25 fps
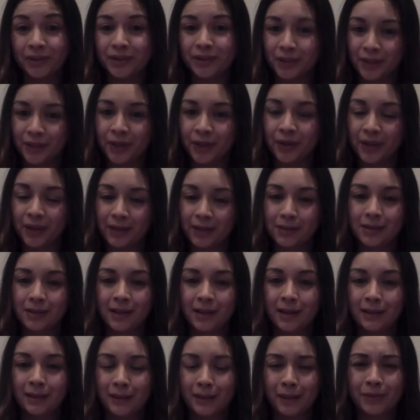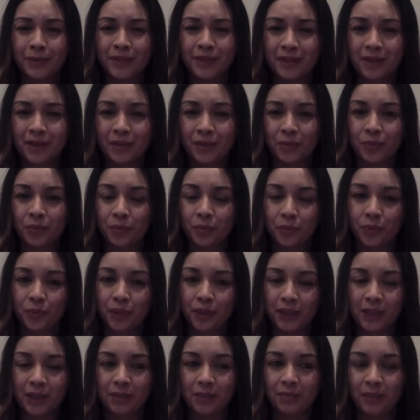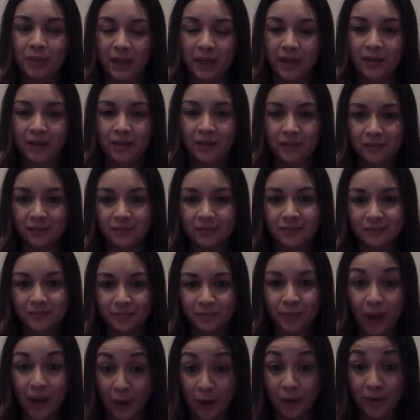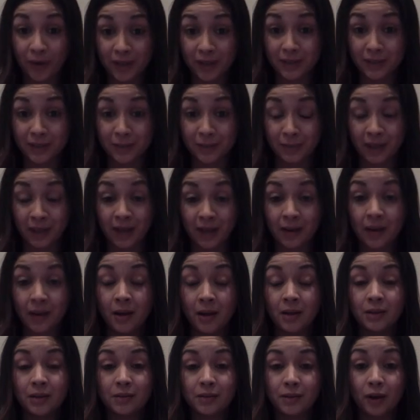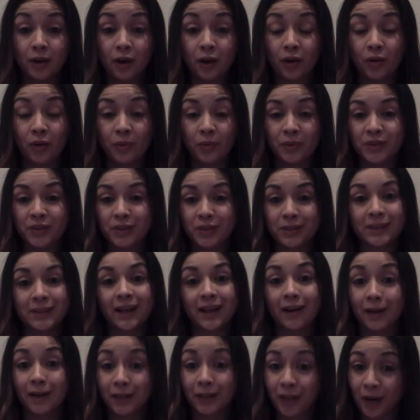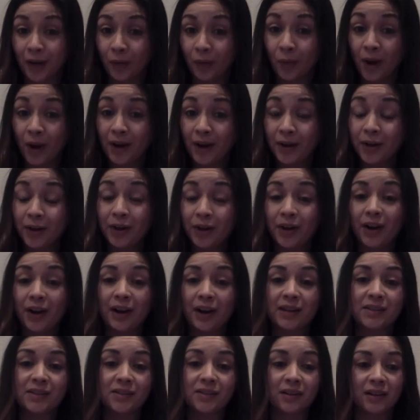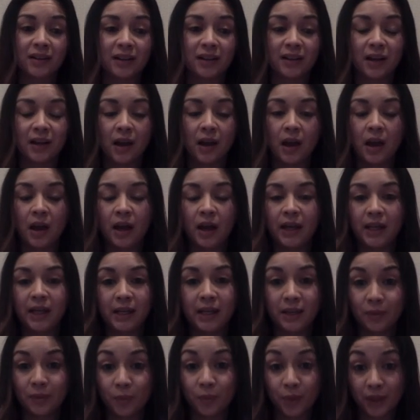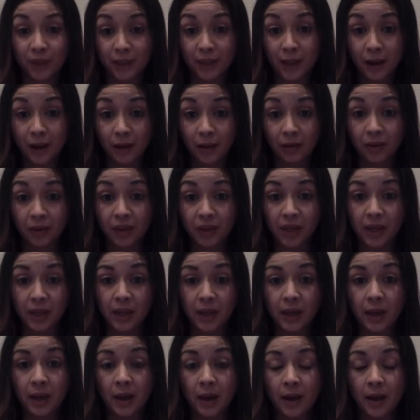That was a really big priority to me. So it was just like a lot of water. I started eating really healthy.